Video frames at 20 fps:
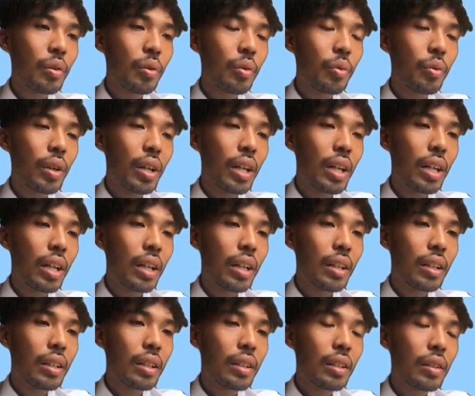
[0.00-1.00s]

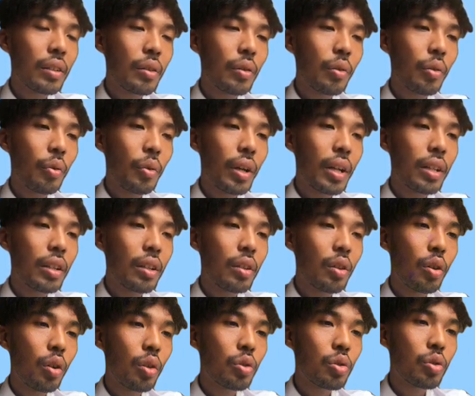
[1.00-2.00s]
while when the
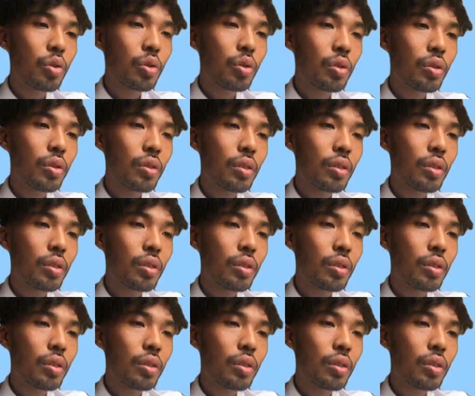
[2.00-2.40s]
norths